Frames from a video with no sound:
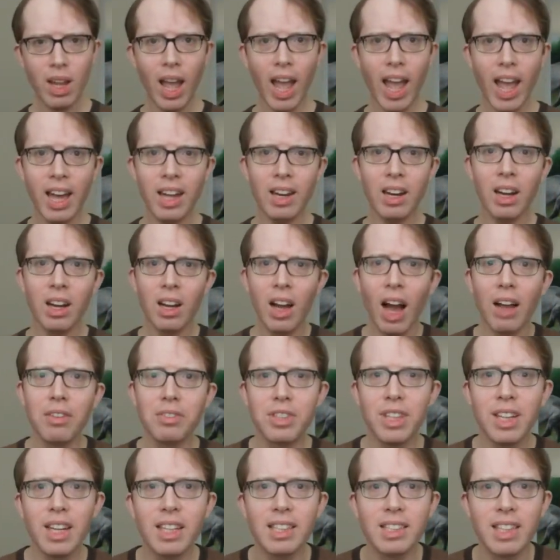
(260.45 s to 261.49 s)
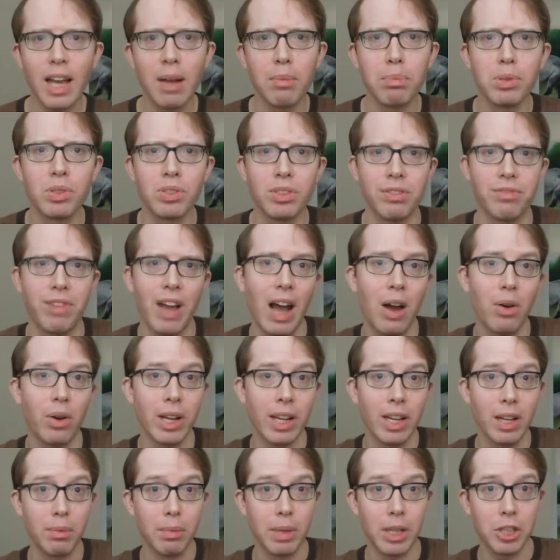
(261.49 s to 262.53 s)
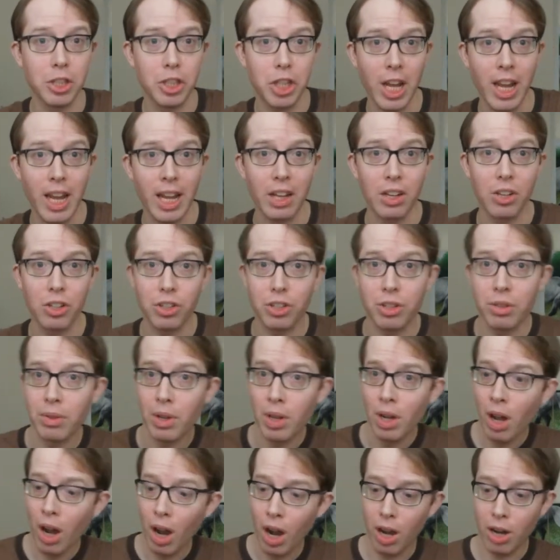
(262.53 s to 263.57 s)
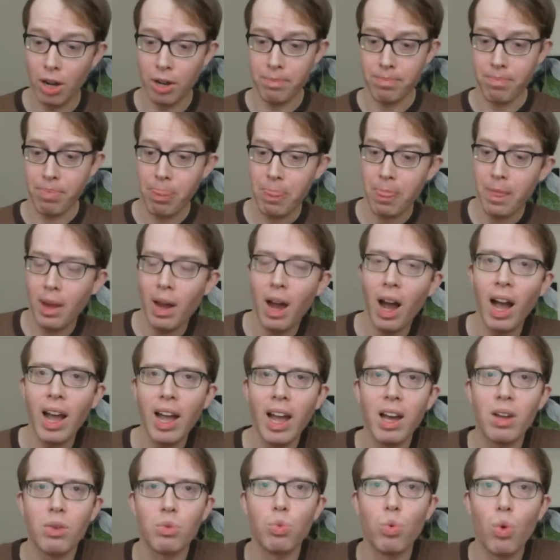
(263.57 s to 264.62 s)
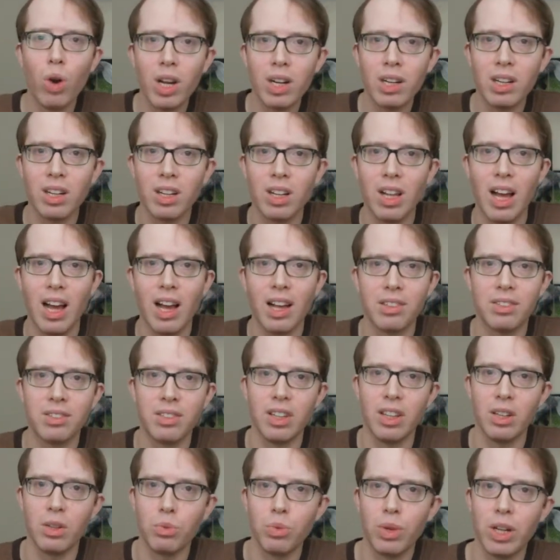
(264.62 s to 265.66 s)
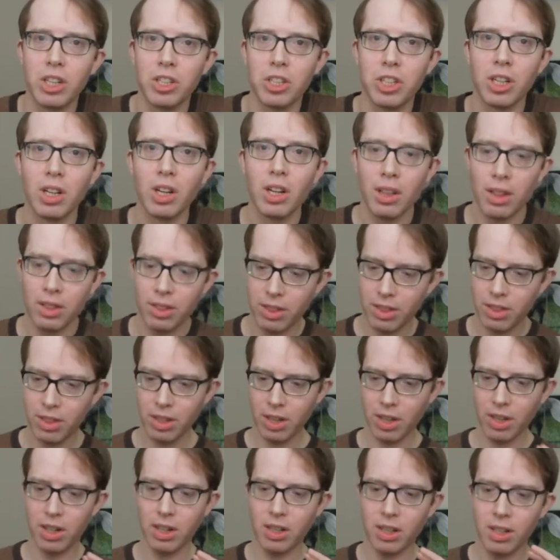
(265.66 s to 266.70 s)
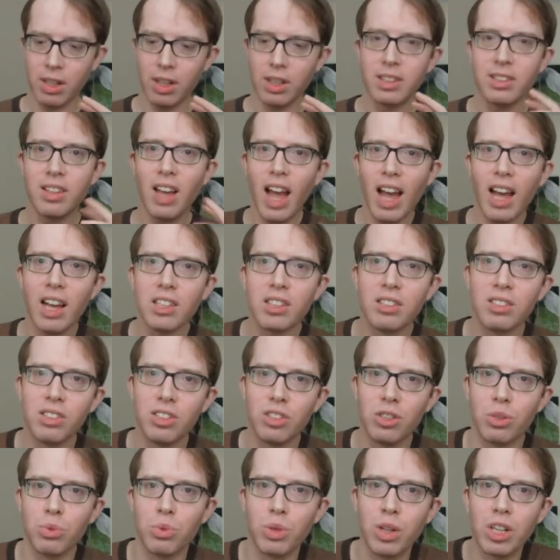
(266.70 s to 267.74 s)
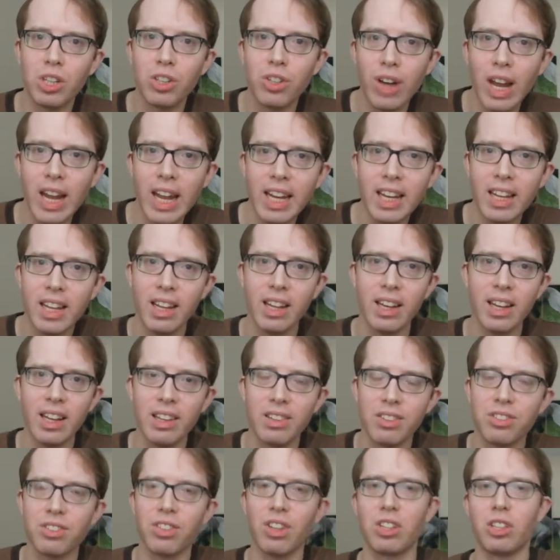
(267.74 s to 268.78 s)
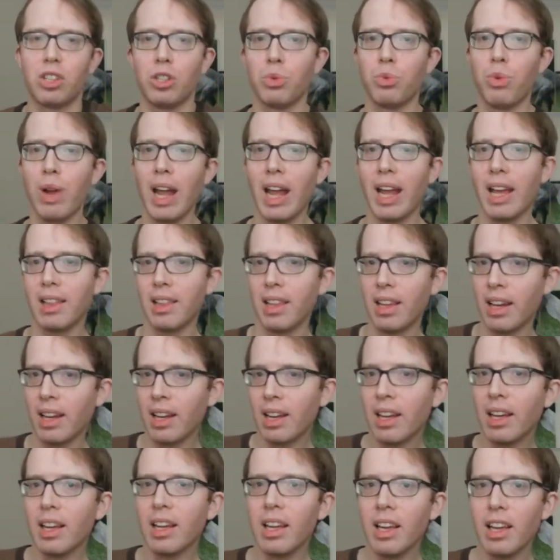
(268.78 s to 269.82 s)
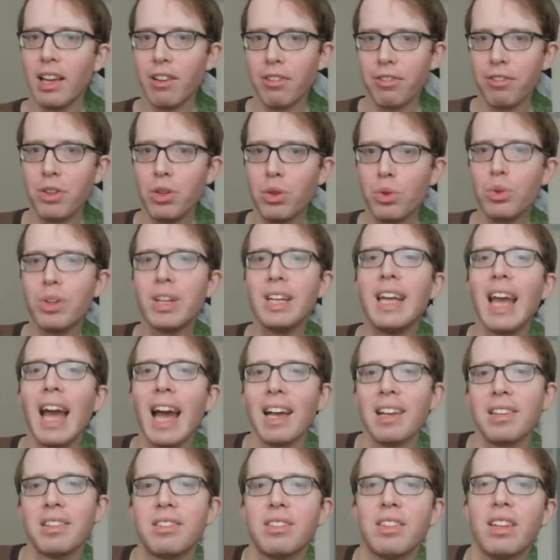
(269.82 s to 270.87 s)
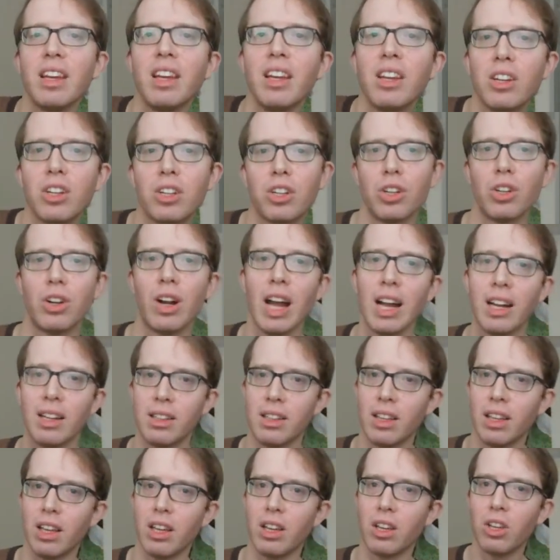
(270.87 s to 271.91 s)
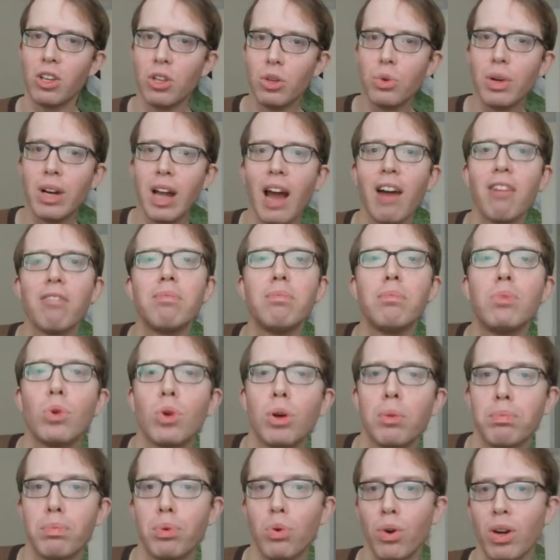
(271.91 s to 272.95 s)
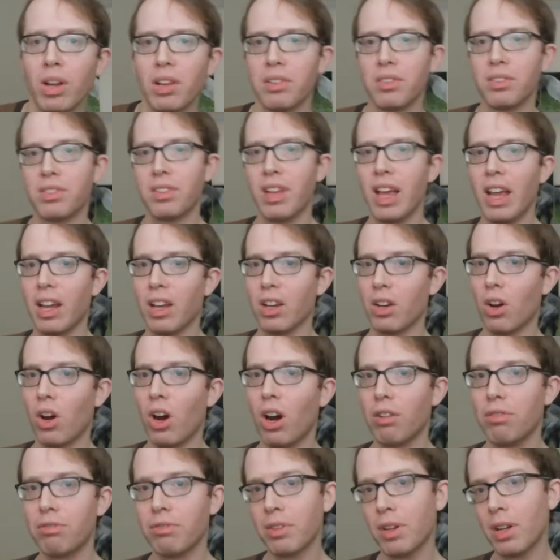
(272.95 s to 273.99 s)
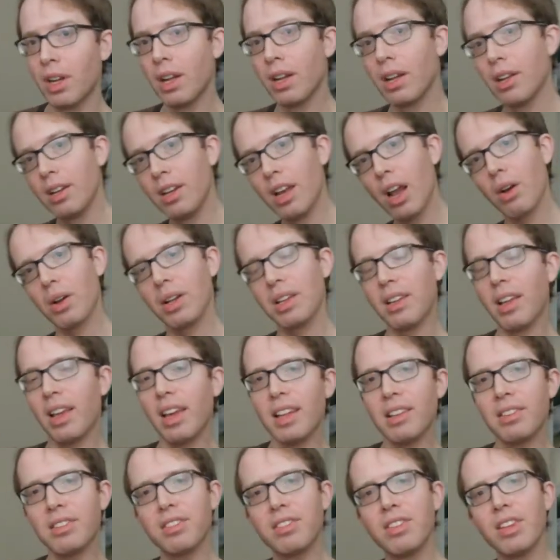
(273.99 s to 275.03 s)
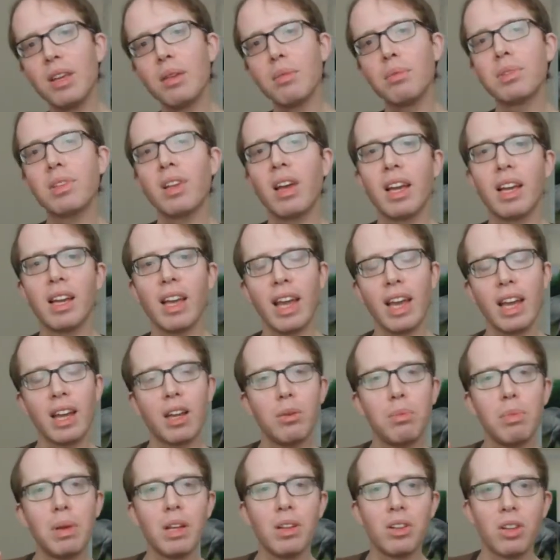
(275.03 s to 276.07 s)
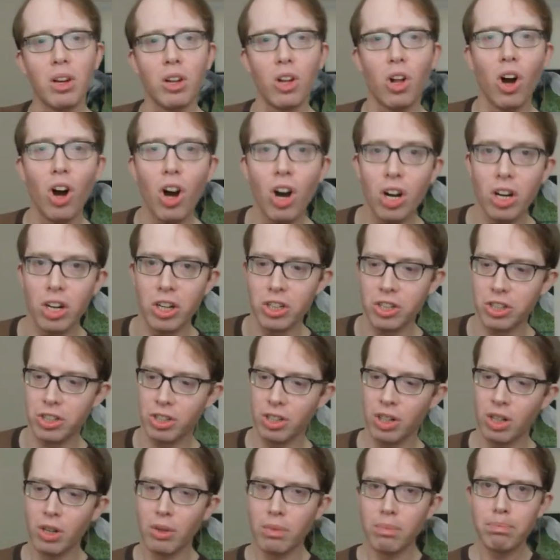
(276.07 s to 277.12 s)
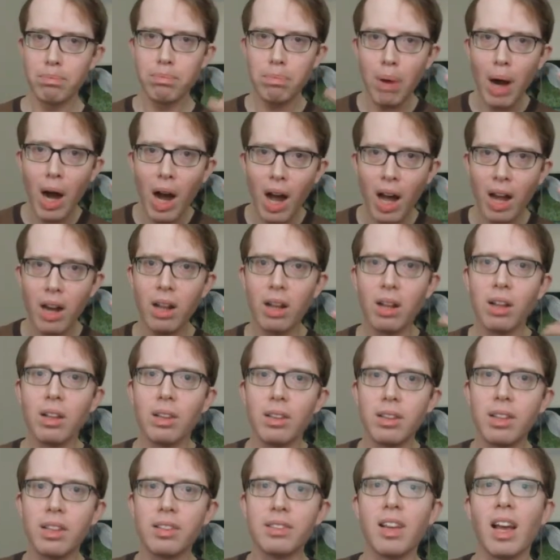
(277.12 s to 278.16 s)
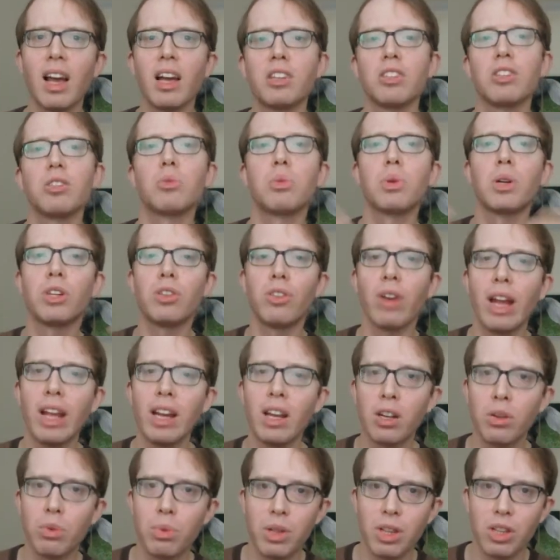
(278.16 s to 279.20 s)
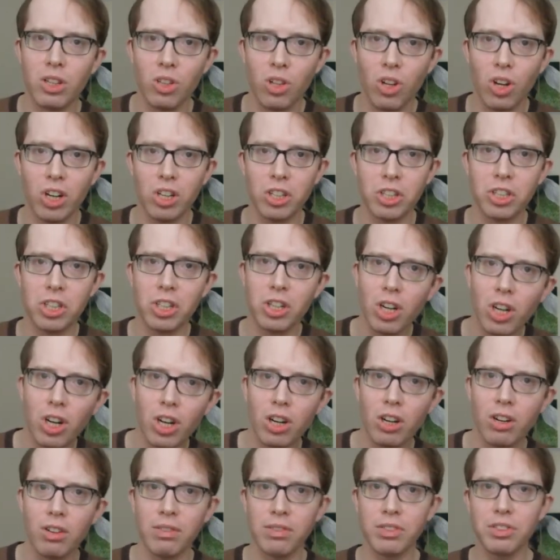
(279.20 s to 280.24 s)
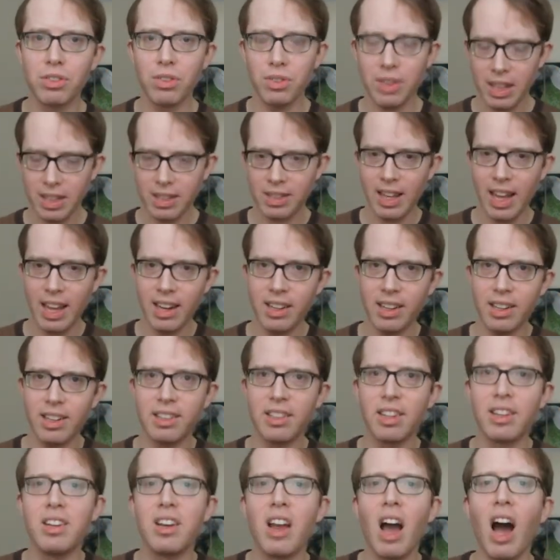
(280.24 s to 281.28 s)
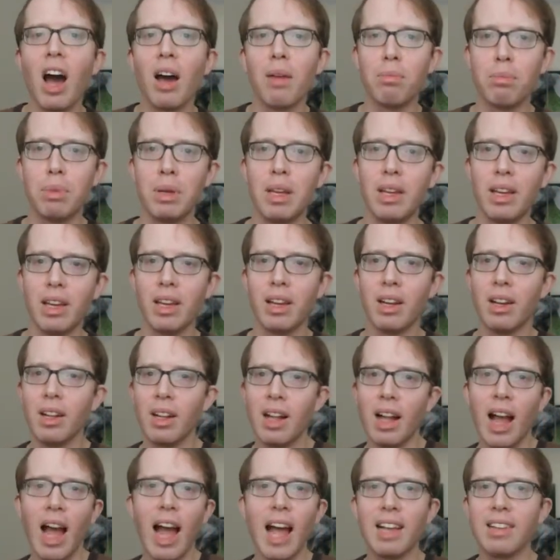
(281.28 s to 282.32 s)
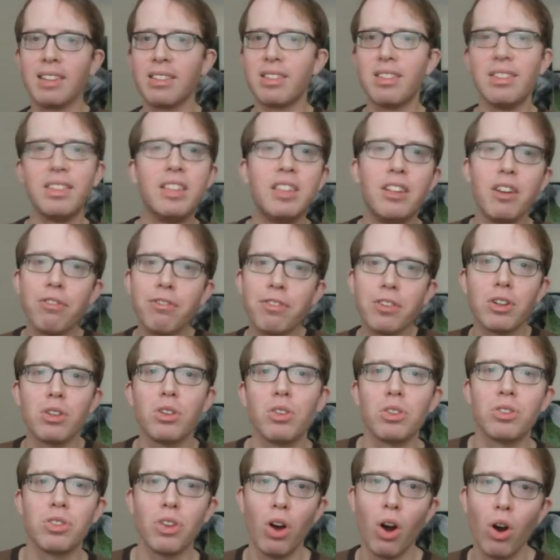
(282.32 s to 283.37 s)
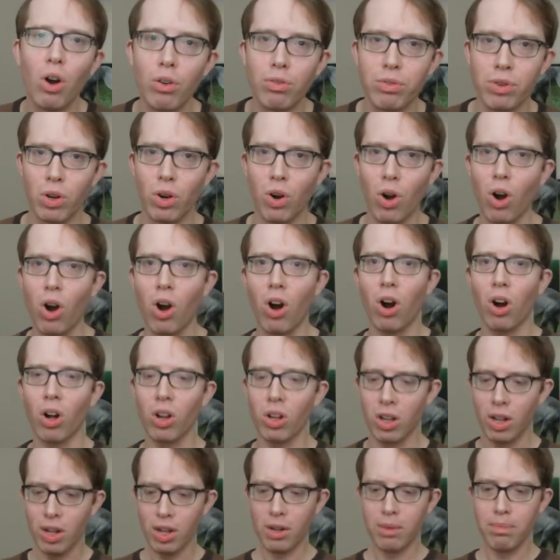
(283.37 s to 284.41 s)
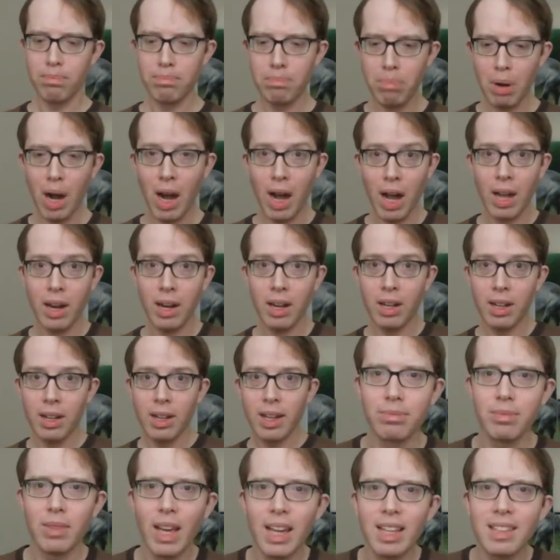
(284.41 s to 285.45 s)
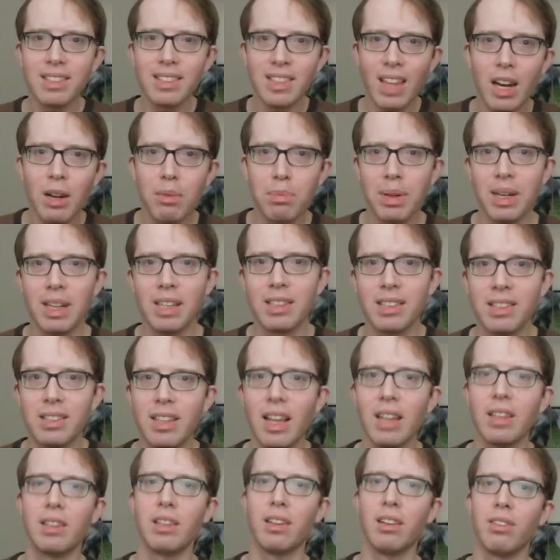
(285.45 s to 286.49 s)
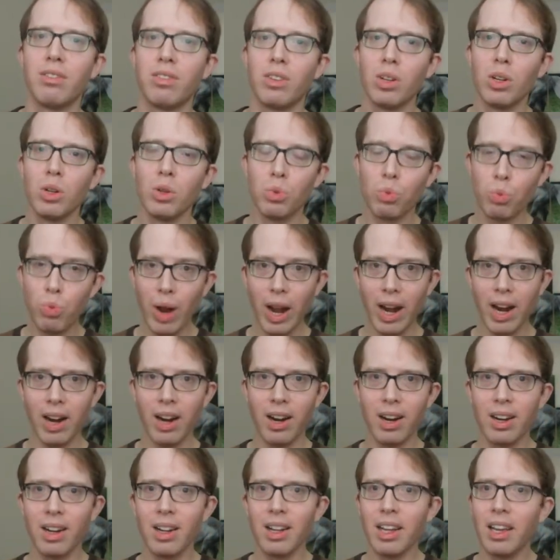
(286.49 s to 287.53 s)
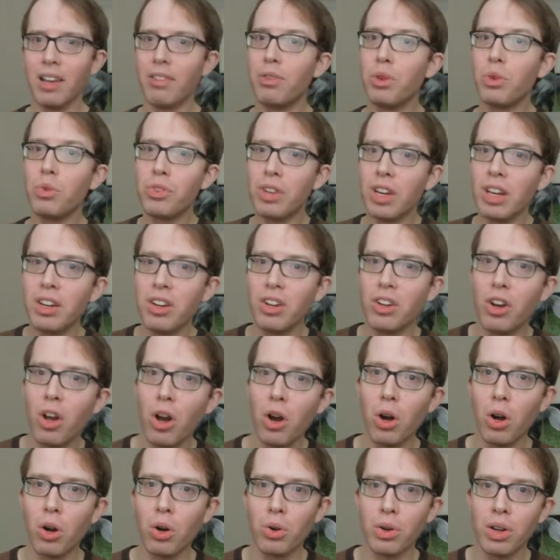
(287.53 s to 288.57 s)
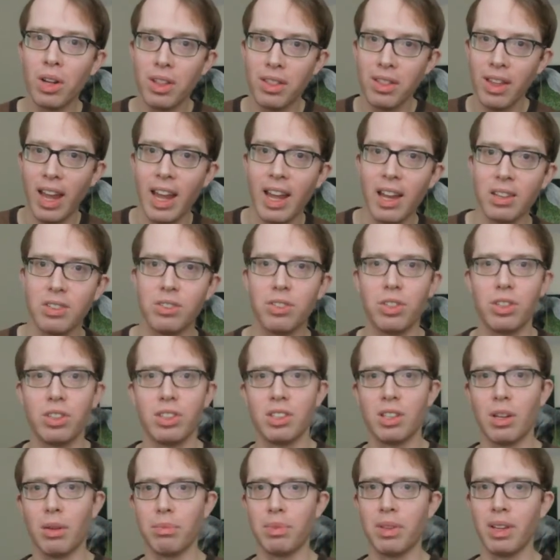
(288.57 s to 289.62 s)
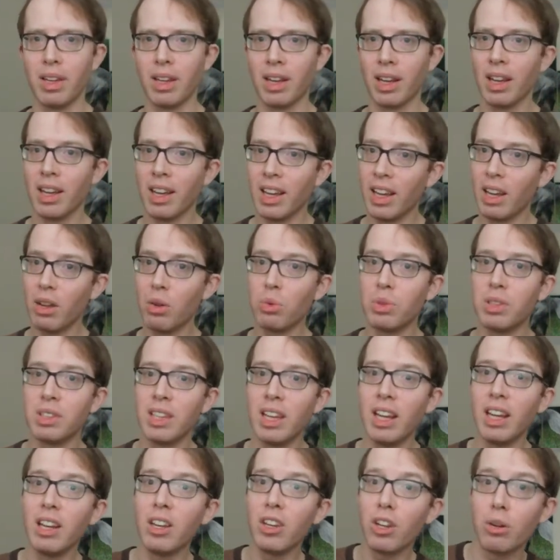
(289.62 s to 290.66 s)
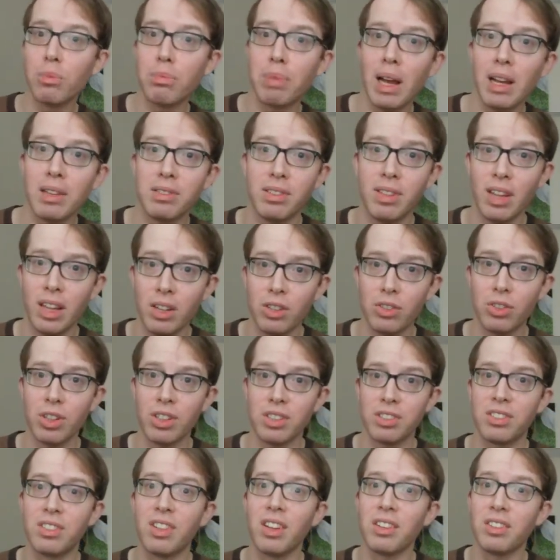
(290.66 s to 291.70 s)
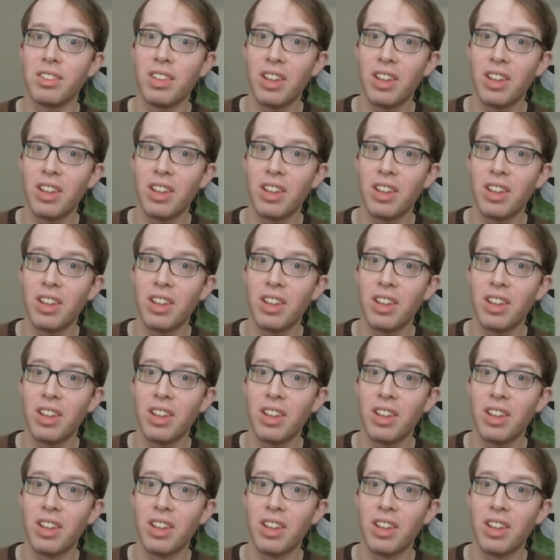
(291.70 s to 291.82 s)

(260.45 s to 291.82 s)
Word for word: And I've seen examples of how it can be changed. Um, I had one class in which the tests were graded in such a way that if you guessed incorrectly, you would have more points taken off. Now, it, it seems like it could be a little harsh, but the tests were graded with a large curve, so they tended to not be as difficult overall, but it set up an incentive where if you didn't know the answer to something, it was in your best interest